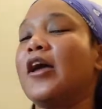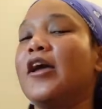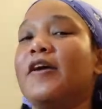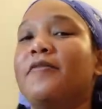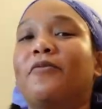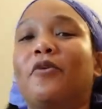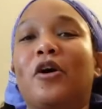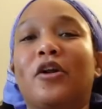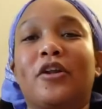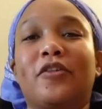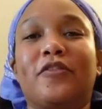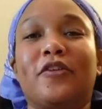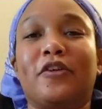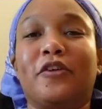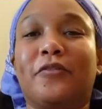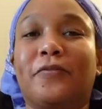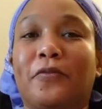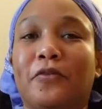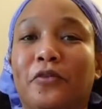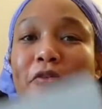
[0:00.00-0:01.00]
have wanted
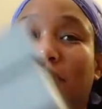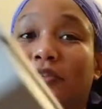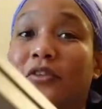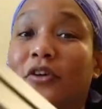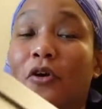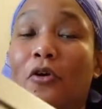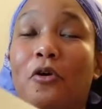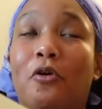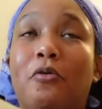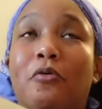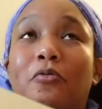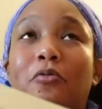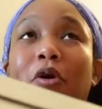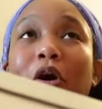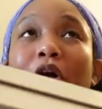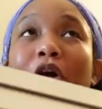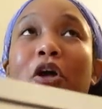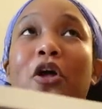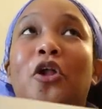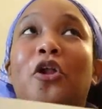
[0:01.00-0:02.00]
this for
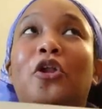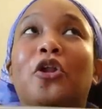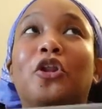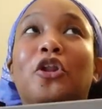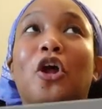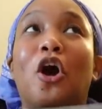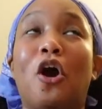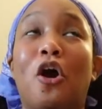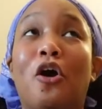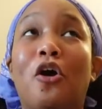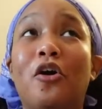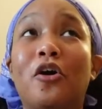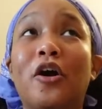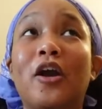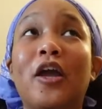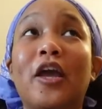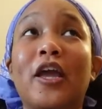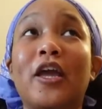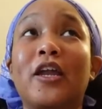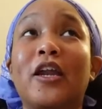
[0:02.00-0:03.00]
so long
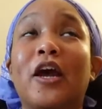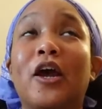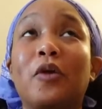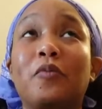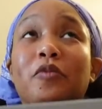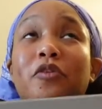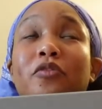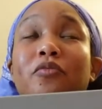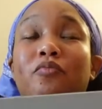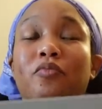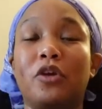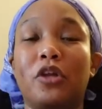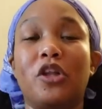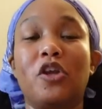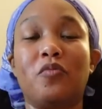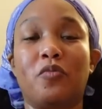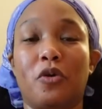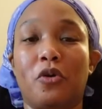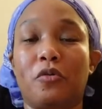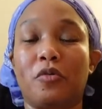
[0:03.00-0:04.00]
and I was
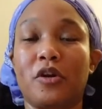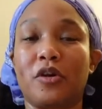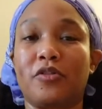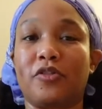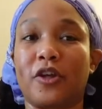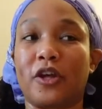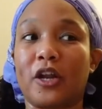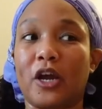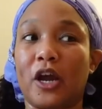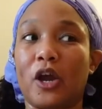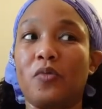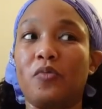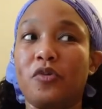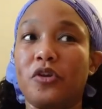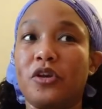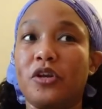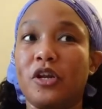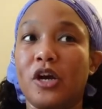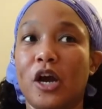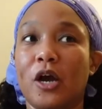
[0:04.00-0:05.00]
really worried that I
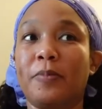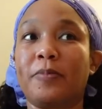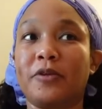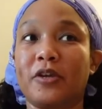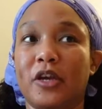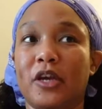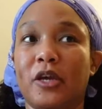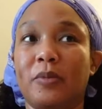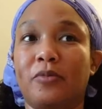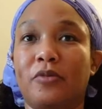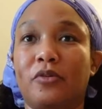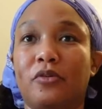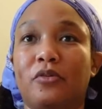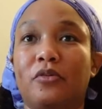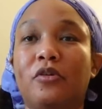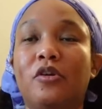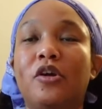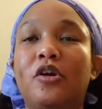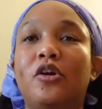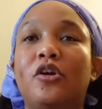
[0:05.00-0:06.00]
would not be
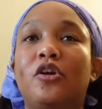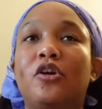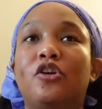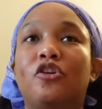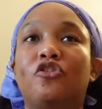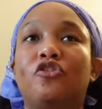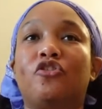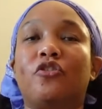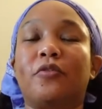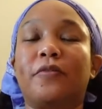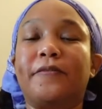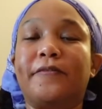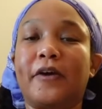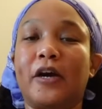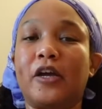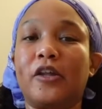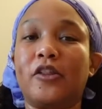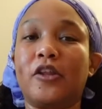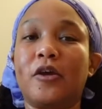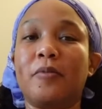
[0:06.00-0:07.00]
able to
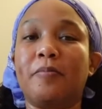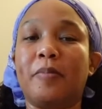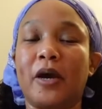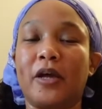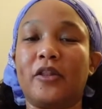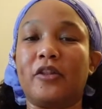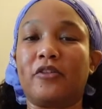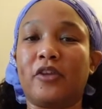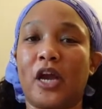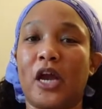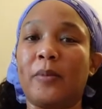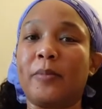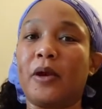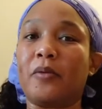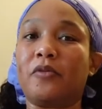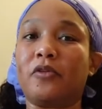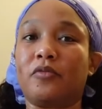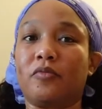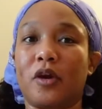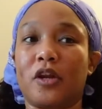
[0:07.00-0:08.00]
find them by the time I
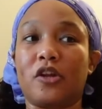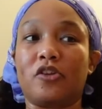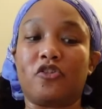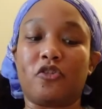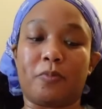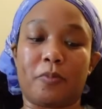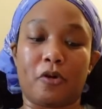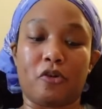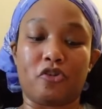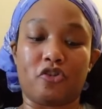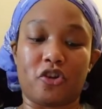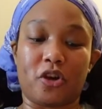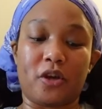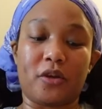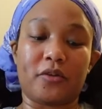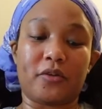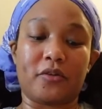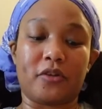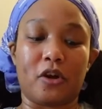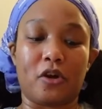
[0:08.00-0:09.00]
was ready to
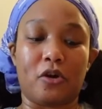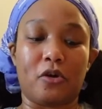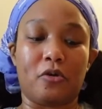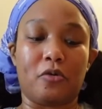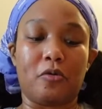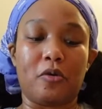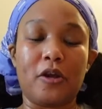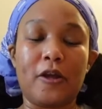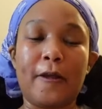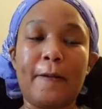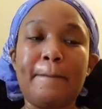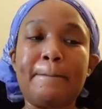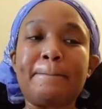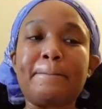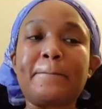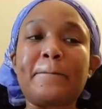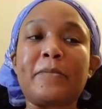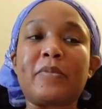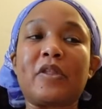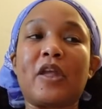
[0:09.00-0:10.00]
purchase. So
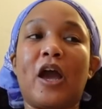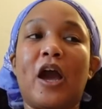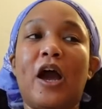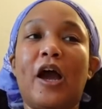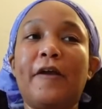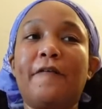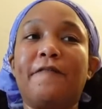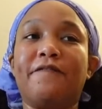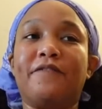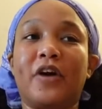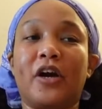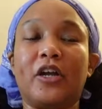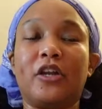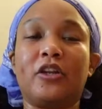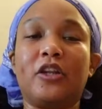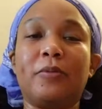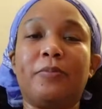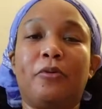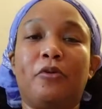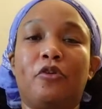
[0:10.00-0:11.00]
I
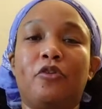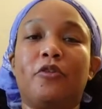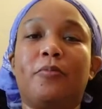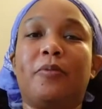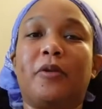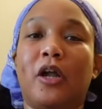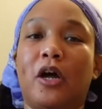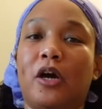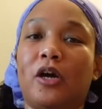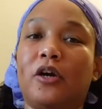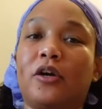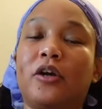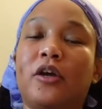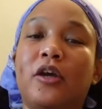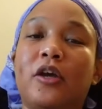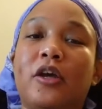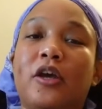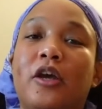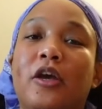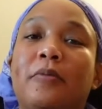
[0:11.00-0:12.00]
finally pulled the plug
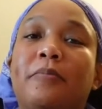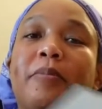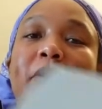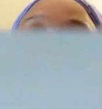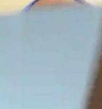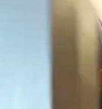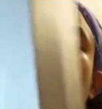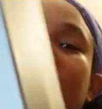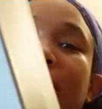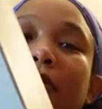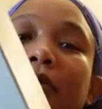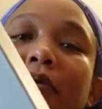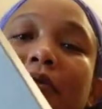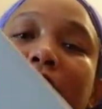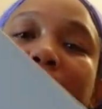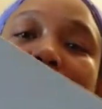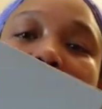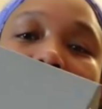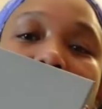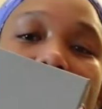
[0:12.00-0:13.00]
and bought
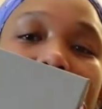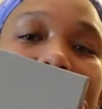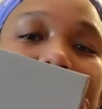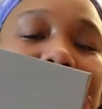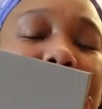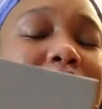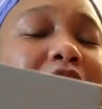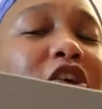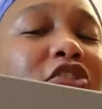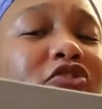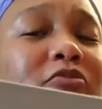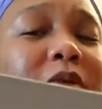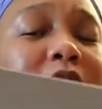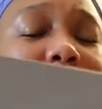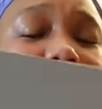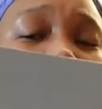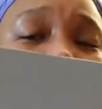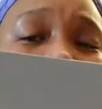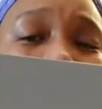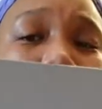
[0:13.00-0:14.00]
these are actually my
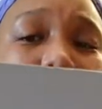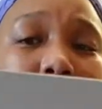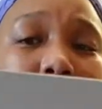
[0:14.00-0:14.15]
second